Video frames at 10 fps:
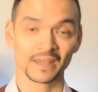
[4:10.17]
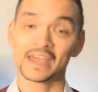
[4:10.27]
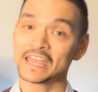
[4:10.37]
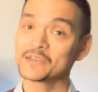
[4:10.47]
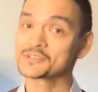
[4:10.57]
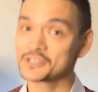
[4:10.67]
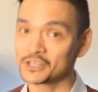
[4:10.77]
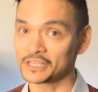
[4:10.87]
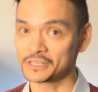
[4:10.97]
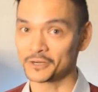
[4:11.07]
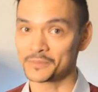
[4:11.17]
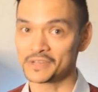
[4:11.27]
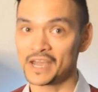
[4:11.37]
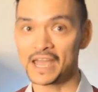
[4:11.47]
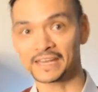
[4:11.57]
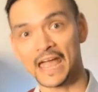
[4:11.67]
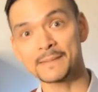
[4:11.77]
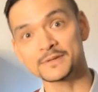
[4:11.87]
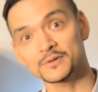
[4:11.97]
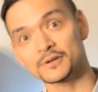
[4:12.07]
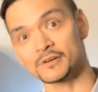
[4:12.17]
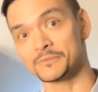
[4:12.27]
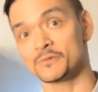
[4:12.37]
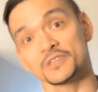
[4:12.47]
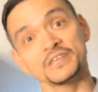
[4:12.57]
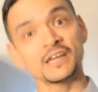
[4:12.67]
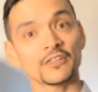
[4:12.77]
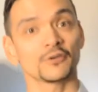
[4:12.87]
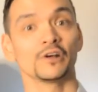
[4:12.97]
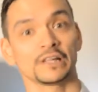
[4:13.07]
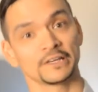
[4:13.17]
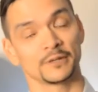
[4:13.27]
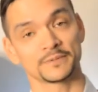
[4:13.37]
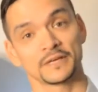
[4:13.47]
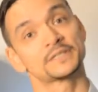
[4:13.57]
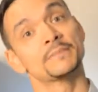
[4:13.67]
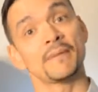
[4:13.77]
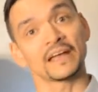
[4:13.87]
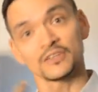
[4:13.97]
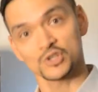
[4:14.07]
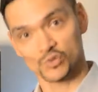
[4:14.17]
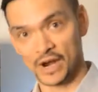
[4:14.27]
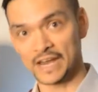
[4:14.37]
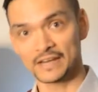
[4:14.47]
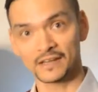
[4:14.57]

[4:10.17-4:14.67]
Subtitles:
He was an early adopter and came to an agreement with another early adopter to make the trade.